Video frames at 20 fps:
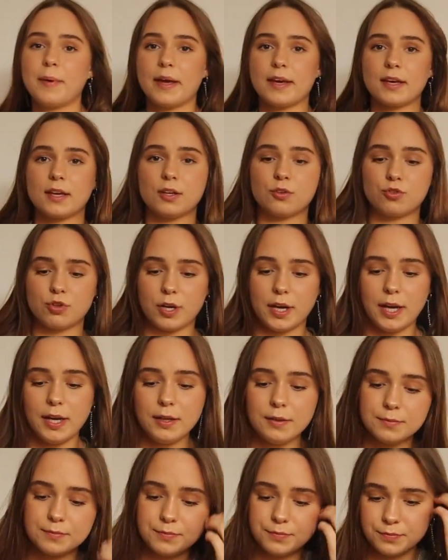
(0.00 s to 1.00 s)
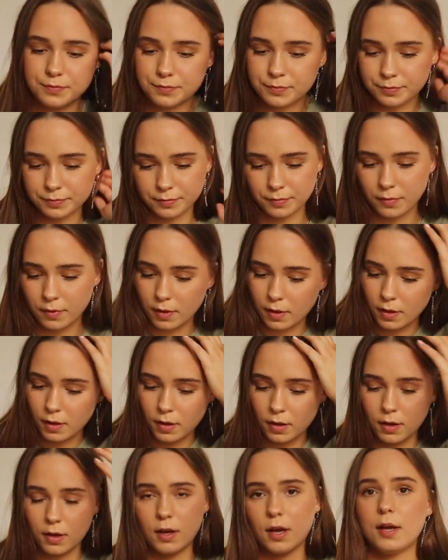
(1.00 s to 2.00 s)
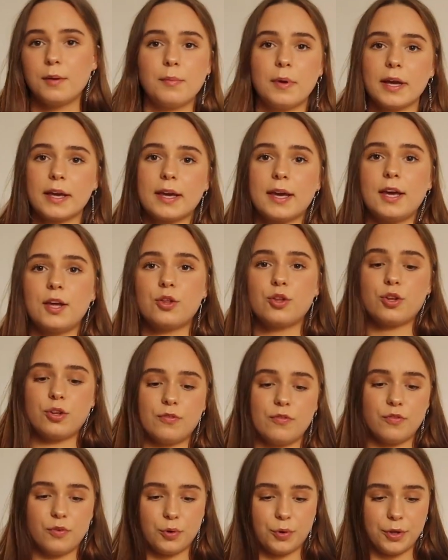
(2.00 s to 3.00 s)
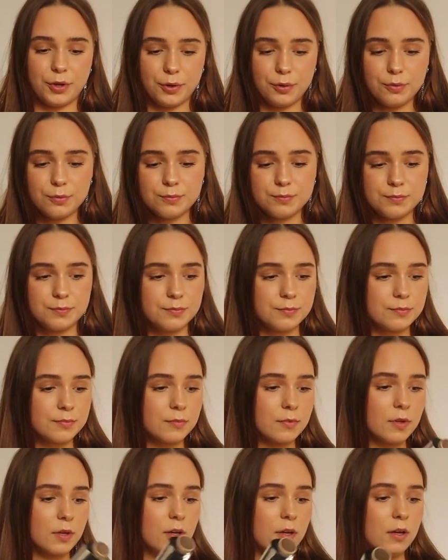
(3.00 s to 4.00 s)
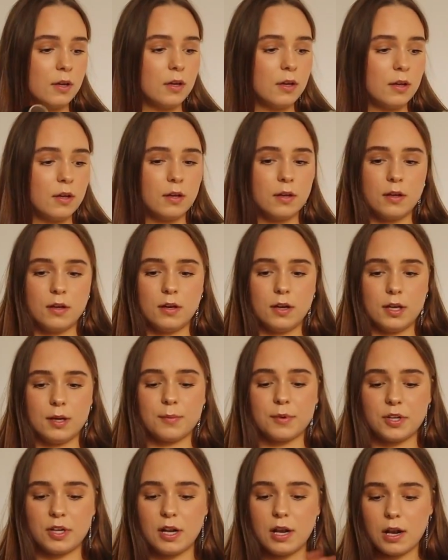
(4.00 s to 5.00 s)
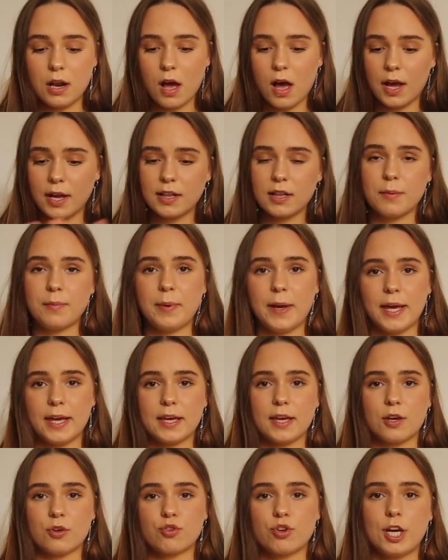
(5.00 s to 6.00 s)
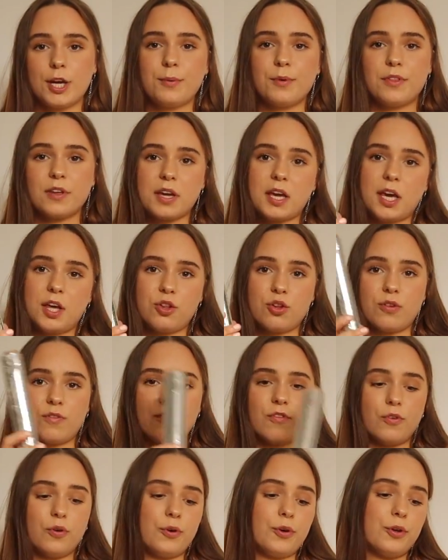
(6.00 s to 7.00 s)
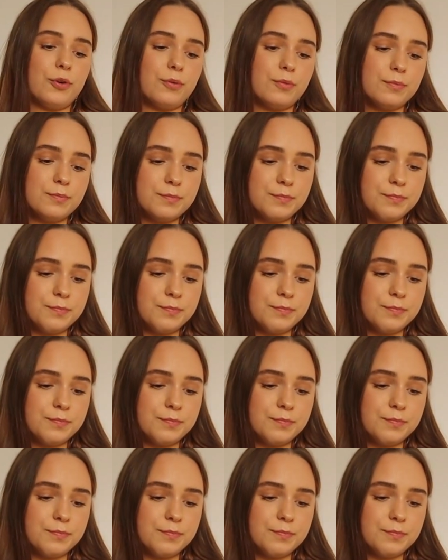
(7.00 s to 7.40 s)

baking tray and my kitchen foil, and I'm going to line the baking tray with the kitchen foil.